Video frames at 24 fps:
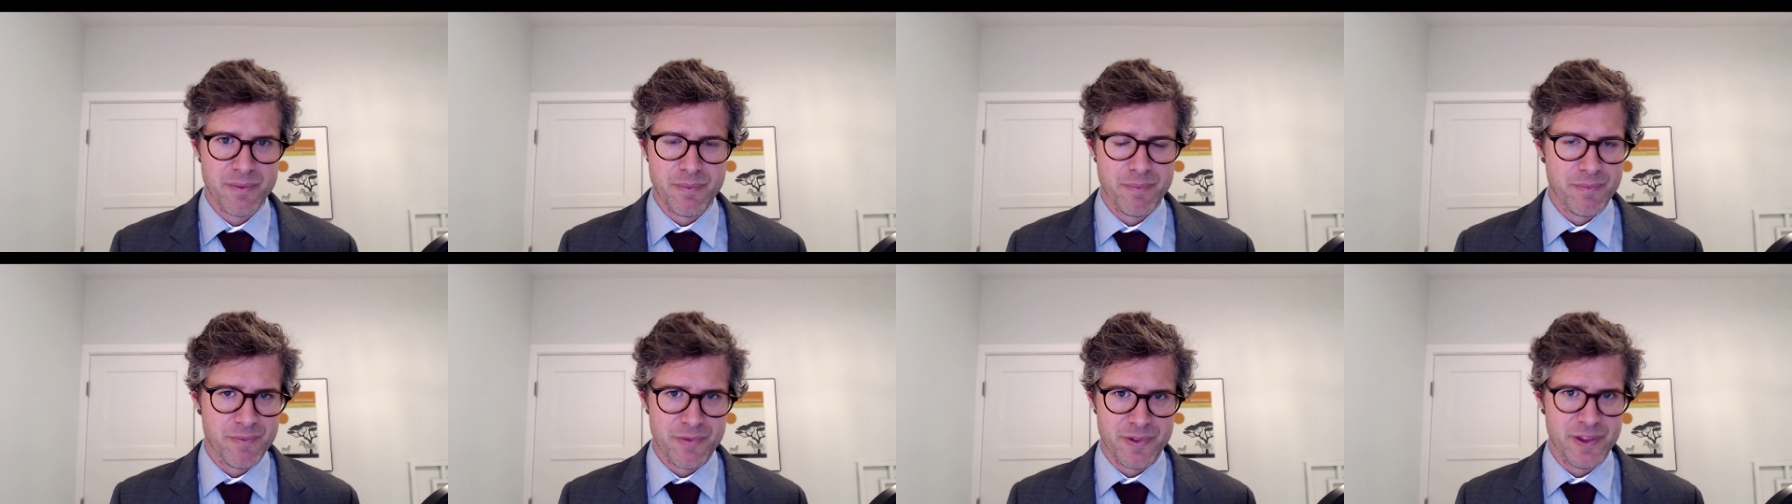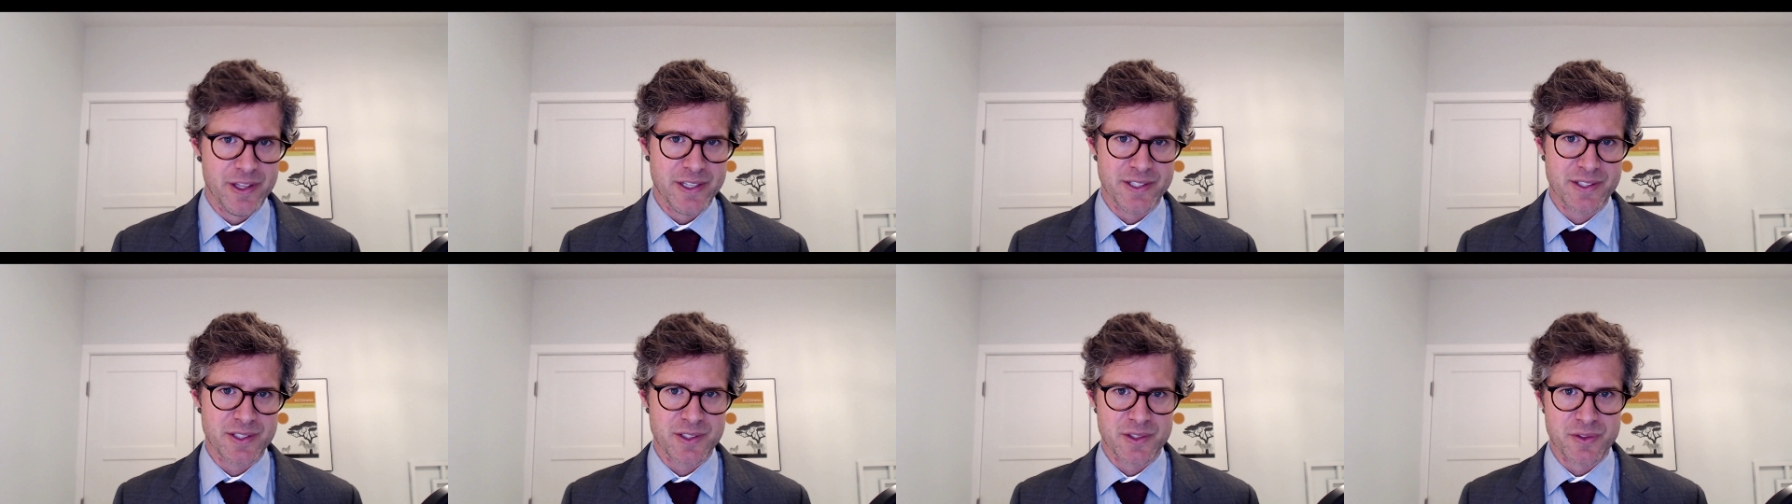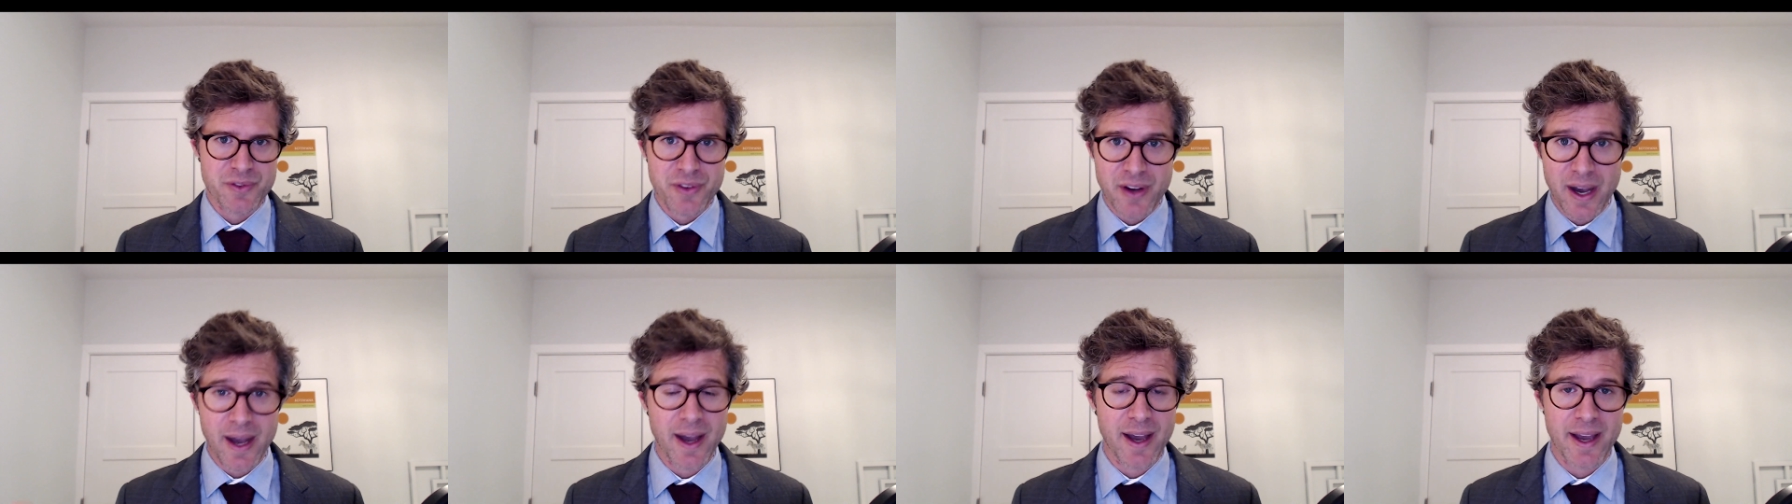this is
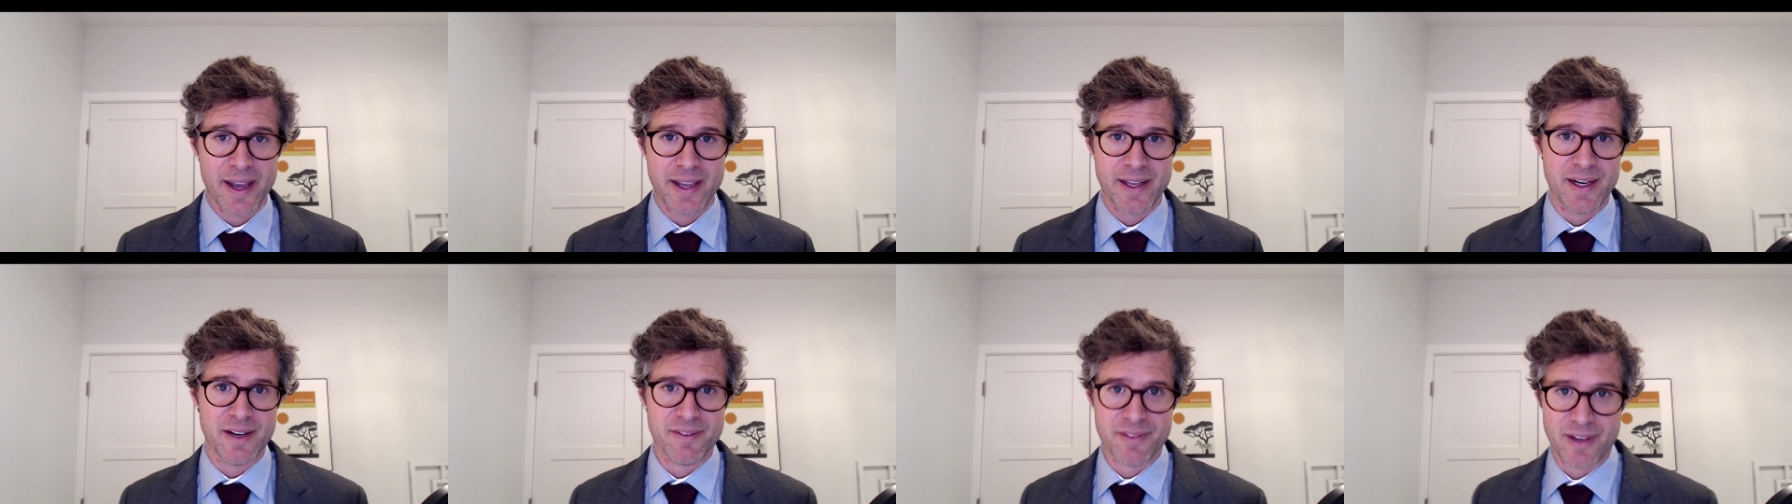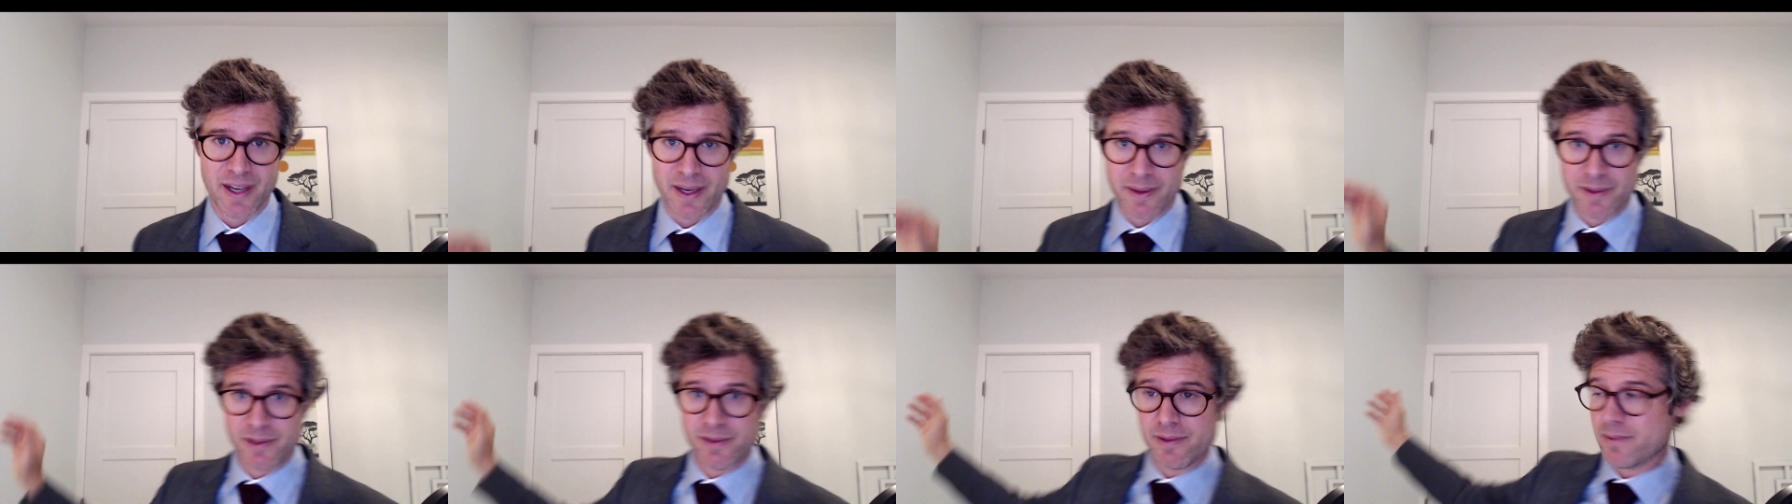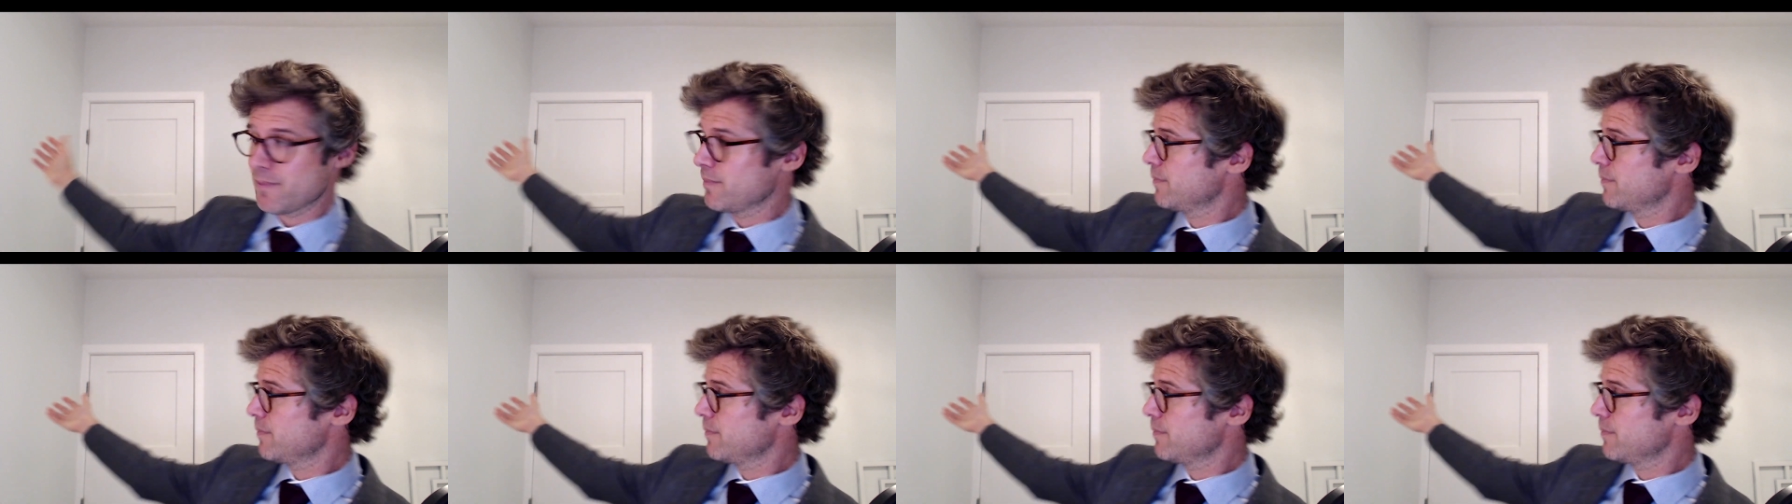fine. I've got